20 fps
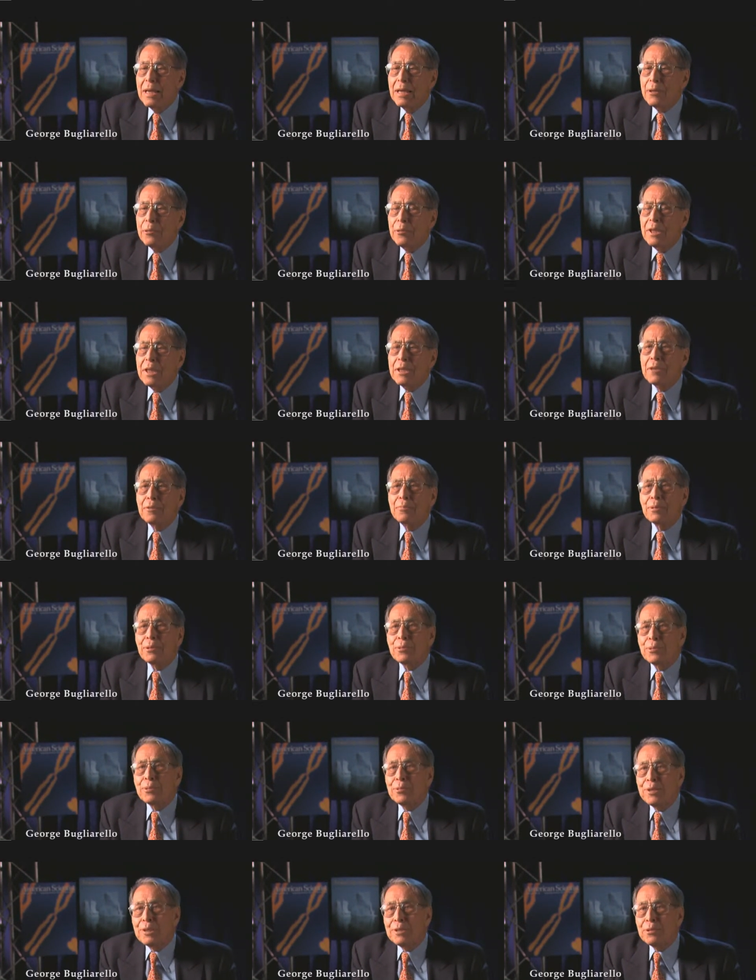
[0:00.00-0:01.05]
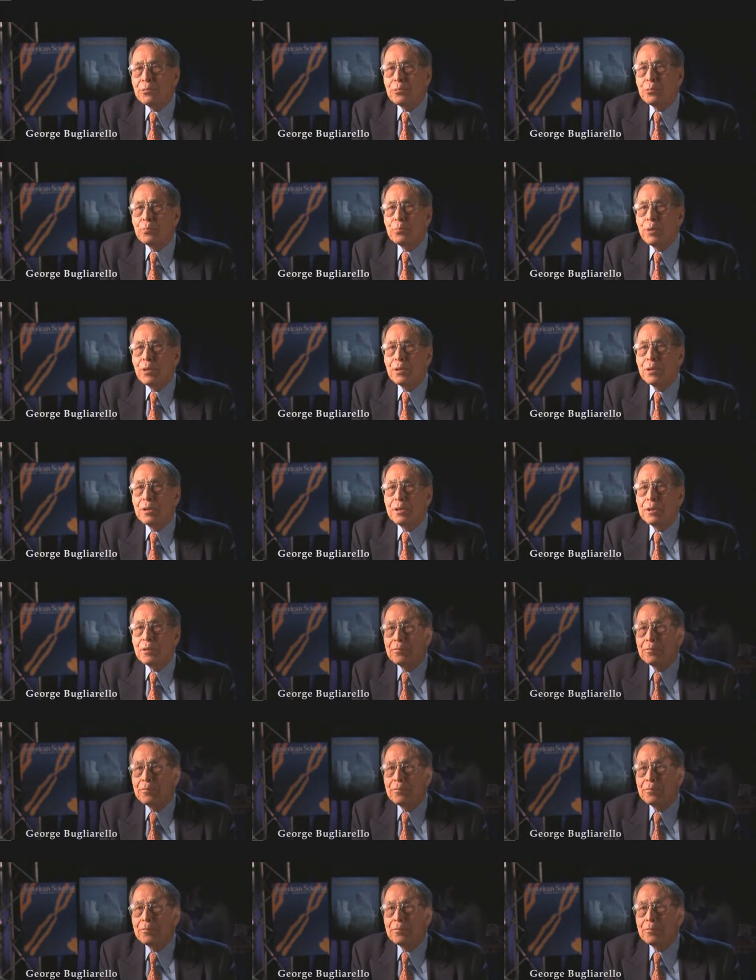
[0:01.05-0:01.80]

unique opportunity to broaden your